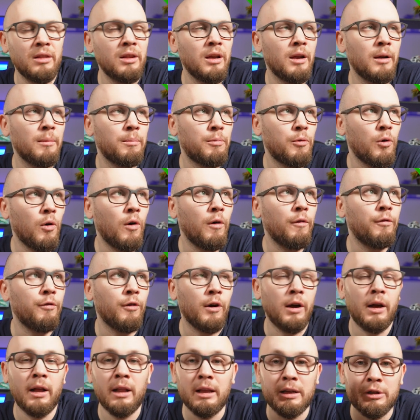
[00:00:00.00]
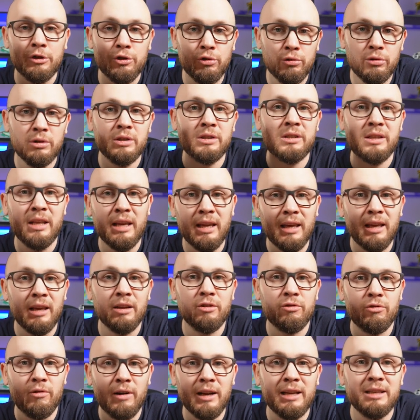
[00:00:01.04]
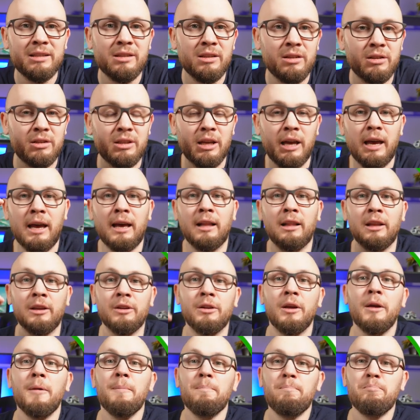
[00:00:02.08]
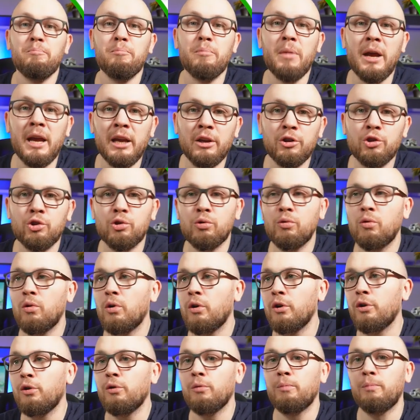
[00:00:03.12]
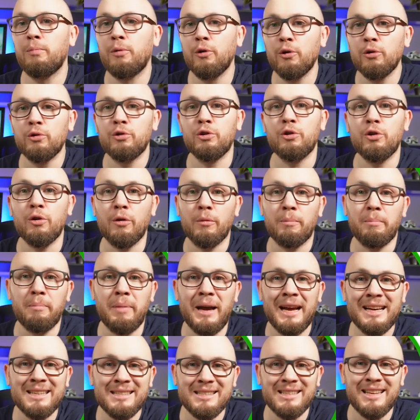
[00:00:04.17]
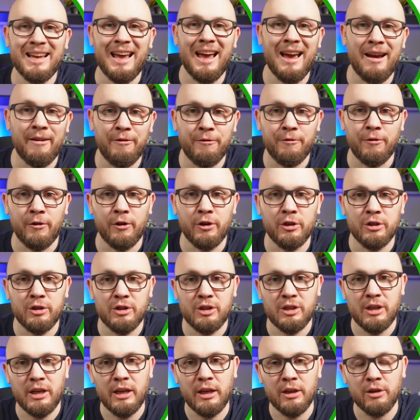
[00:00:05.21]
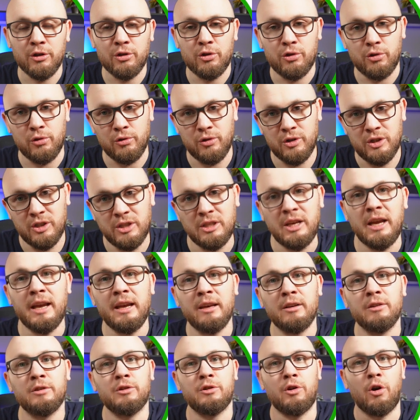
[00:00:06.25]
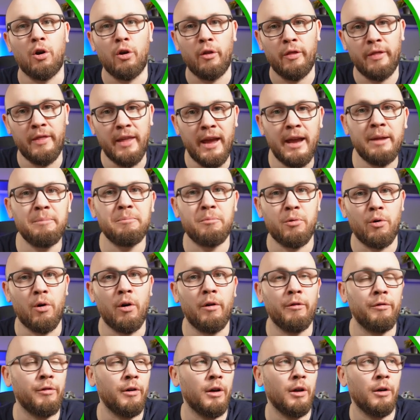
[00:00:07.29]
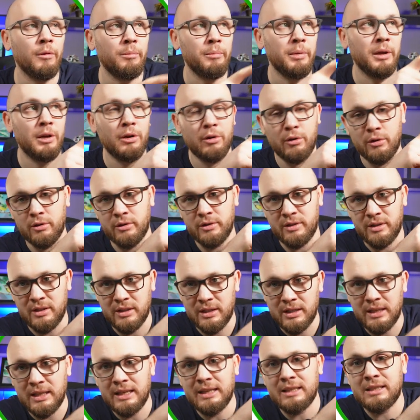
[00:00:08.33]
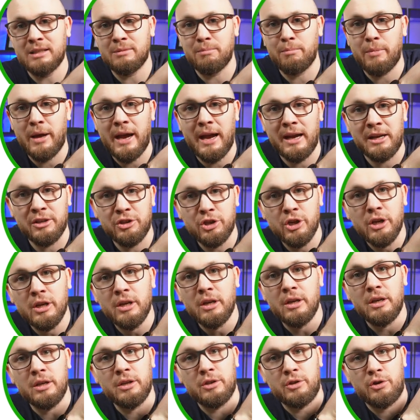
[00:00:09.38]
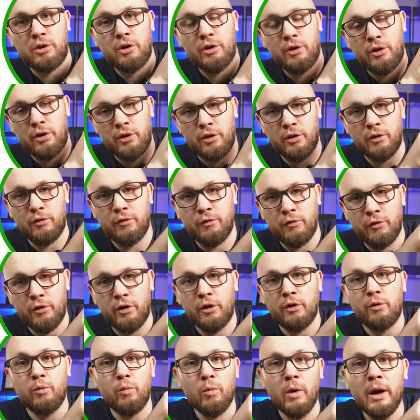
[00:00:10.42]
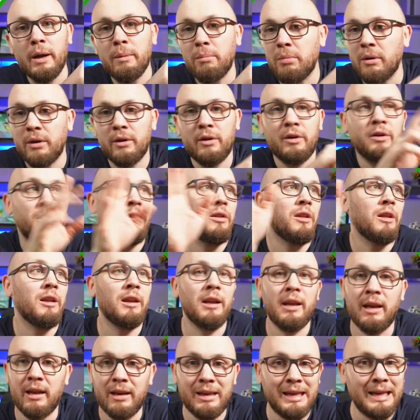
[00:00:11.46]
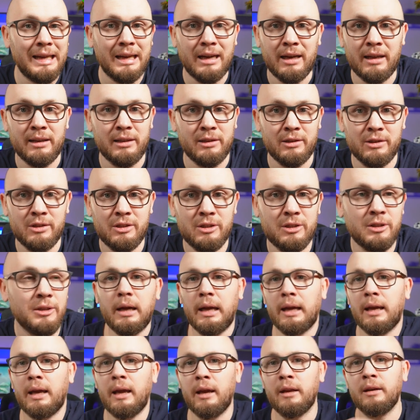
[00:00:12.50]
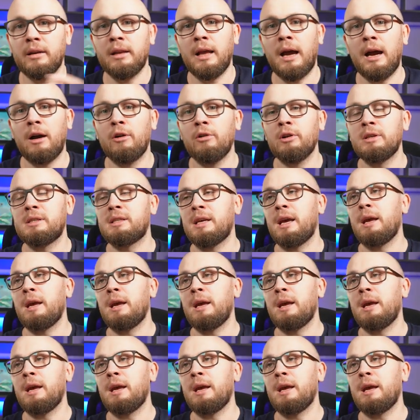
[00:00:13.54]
their profile, as soon as they get raising talent, make sure you put your best efforts into sales on that profile, because this badge is going to convert way better than any others. Again, now it's